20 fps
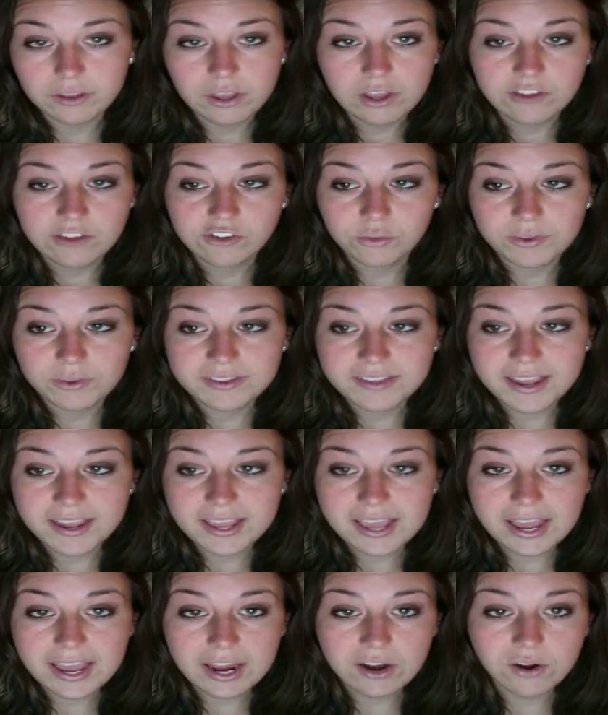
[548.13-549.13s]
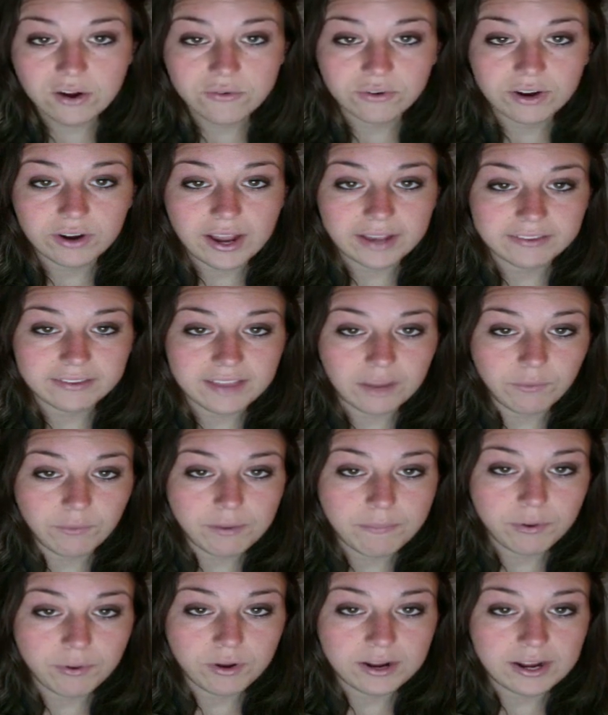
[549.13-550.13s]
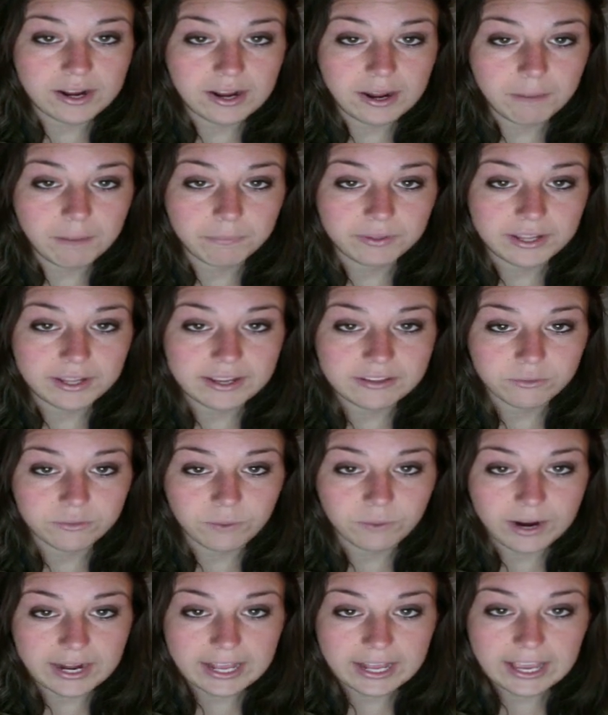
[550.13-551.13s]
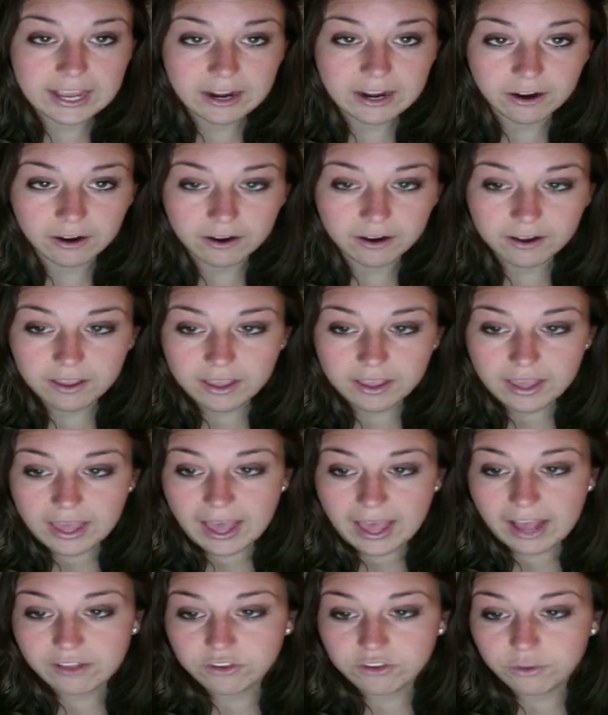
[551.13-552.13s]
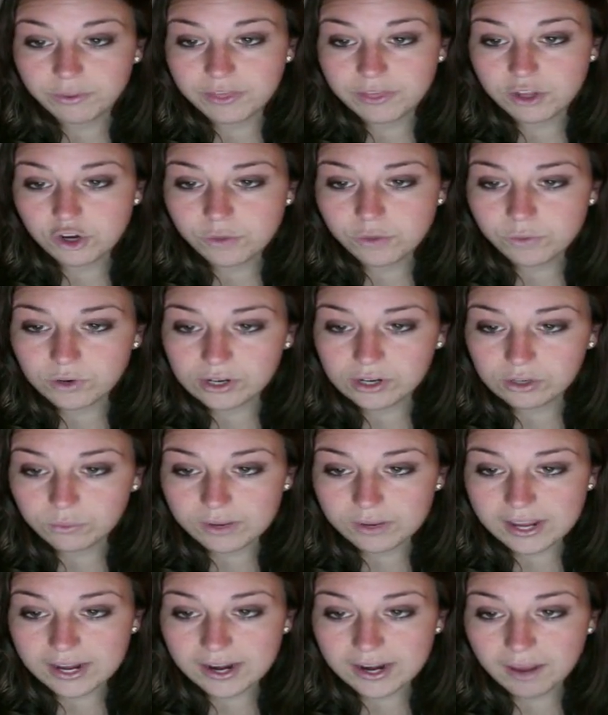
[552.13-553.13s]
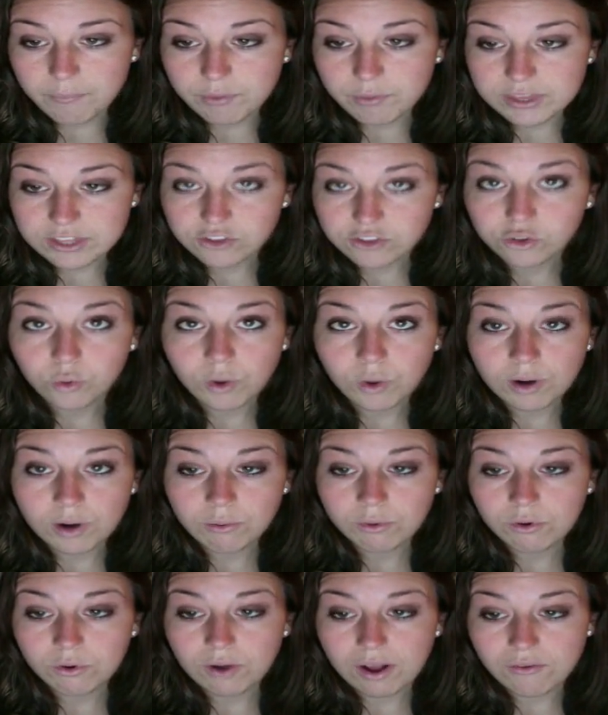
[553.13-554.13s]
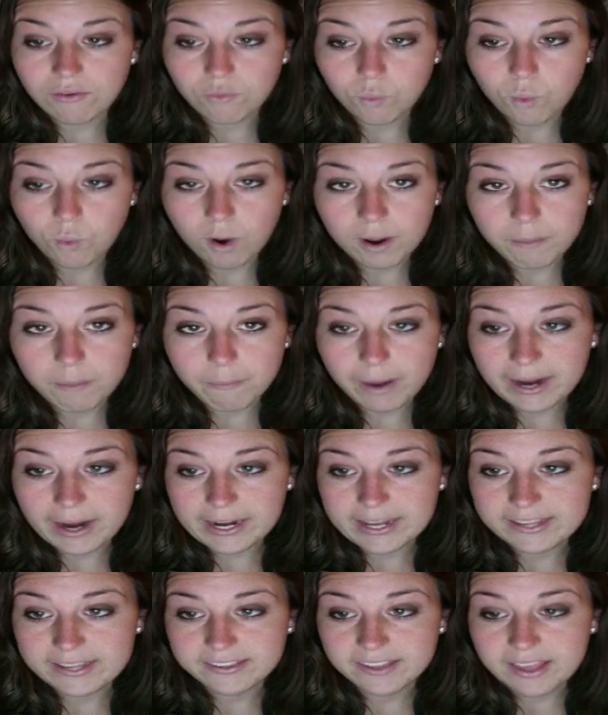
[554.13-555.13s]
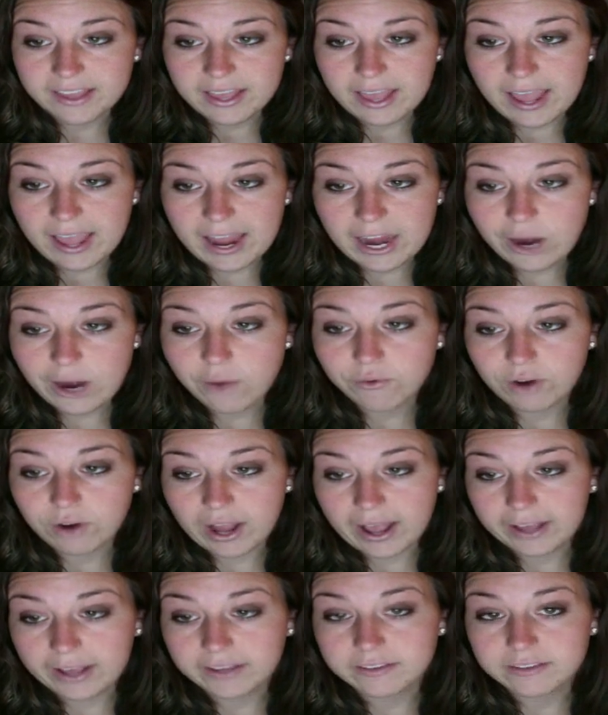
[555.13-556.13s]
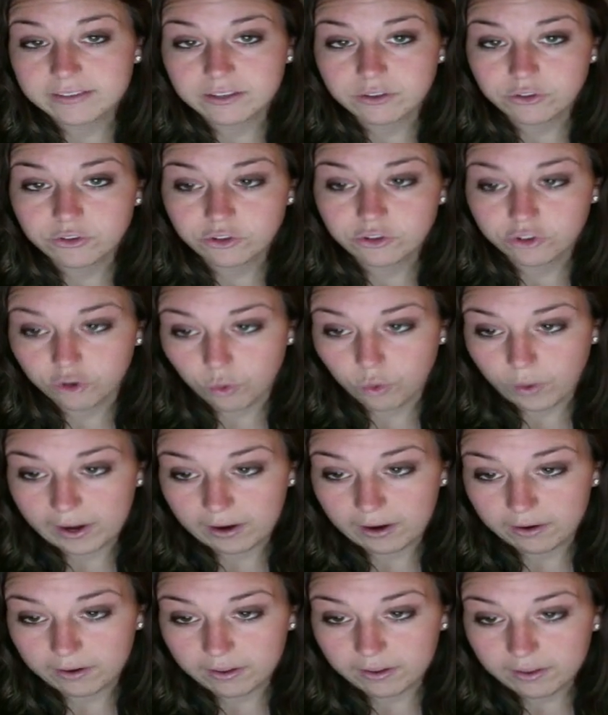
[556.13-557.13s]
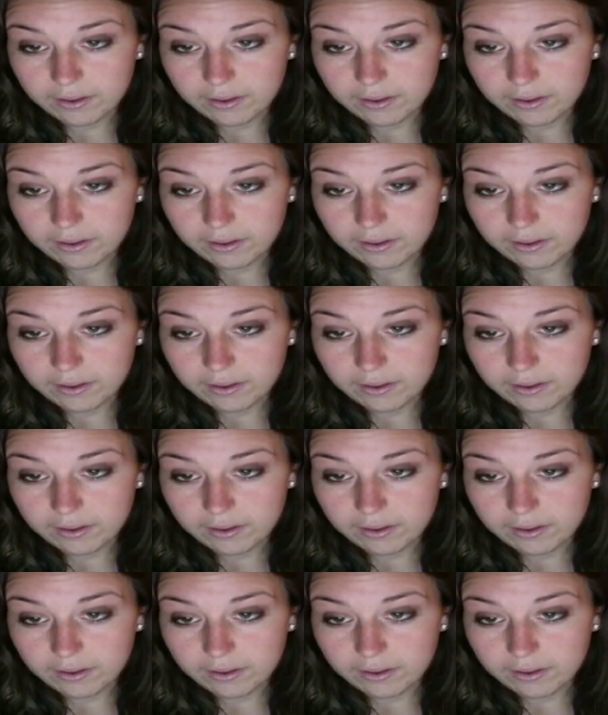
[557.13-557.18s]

So we take 8 over x and we put it in place right here. And so in the numerator we end up with the square root of 1 minus 8 over x squared.